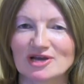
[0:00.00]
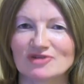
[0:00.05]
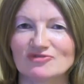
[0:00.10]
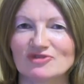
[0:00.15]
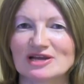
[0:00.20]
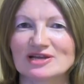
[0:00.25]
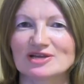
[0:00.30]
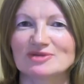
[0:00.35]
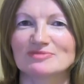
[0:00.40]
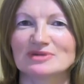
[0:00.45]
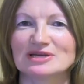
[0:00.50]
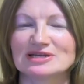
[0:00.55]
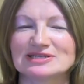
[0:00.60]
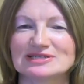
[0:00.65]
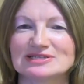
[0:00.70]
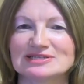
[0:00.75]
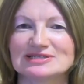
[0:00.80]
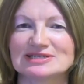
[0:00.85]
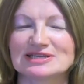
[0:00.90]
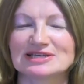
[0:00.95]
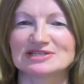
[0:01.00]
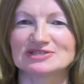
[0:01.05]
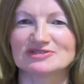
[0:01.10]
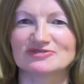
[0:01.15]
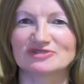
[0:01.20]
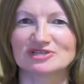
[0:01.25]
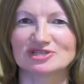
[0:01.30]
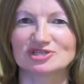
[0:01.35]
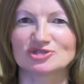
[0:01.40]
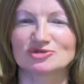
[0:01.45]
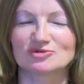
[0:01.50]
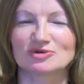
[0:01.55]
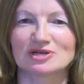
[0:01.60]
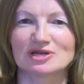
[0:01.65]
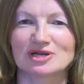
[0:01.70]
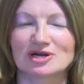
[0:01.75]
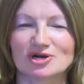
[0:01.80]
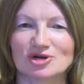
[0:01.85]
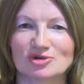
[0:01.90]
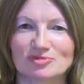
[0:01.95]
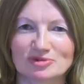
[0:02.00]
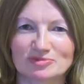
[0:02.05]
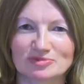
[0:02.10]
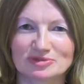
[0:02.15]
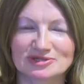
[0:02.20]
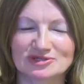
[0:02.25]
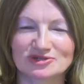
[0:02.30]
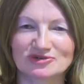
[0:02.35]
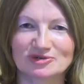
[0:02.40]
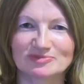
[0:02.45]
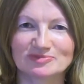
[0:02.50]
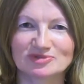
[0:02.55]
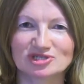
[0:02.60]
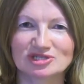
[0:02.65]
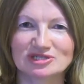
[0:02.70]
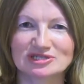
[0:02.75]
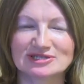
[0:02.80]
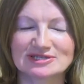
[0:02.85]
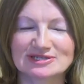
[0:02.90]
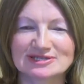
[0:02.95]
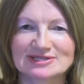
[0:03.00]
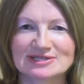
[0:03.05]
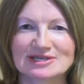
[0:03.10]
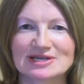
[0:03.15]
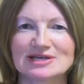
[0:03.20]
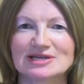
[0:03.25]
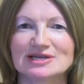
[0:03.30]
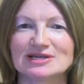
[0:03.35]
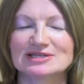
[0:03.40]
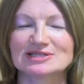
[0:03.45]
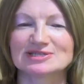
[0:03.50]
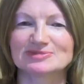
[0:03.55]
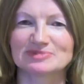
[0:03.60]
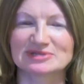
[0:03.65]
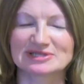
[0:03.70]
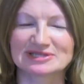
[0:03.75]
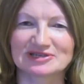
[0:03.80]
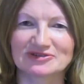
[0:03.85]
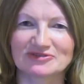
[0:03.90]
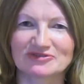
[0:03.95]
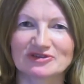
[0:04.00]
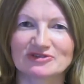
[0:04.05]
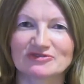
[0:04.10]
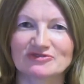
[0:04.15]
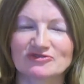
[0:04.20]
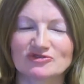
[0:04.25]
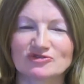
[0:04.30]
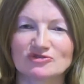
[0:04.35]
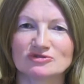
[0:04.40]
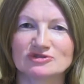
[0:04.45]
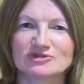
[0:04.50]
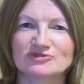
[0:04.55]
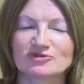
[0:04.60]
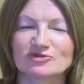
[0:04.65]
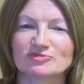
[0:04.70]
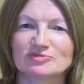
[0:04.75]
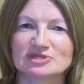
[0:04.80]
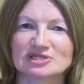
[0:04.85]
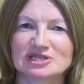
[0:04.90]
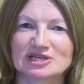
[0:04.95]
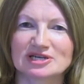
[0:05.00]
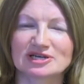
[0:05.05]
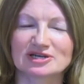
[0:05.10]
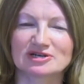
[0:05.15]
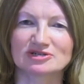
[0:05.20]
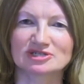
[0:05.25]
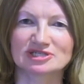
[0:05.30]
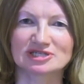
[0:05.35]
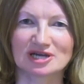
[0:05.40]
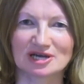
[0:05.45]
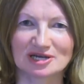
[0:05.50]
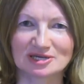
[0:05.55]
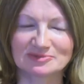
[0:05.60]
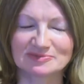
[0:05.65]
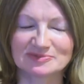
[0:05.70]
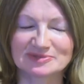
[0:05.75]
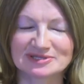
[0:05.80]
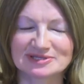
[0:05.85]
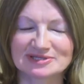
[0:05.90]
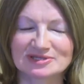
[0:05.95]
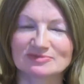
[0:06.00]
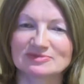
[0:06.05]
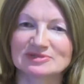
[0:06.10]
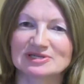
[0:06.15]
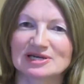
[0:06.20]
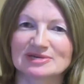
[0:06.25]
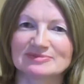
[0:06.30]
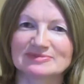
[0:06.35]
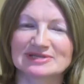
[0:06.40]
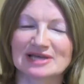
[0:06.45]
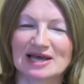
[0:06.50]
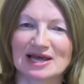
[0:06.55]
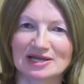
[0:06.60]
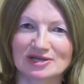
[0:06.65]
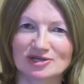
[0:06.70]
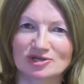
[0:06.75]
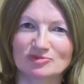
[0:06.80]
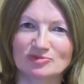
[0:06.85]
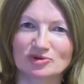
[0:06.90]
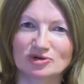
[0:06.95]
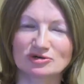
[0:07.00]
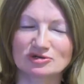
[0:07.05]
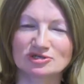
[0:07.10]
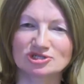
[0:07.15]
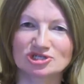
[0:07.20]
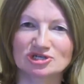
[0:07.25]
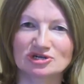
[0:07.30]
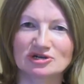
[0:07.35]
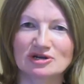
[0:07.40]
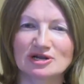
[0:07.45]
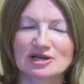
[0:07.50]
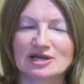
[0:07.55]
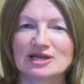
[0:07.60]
I recommend individual herbal prescriptions, specific foods for particular types, sometimes acupuncture.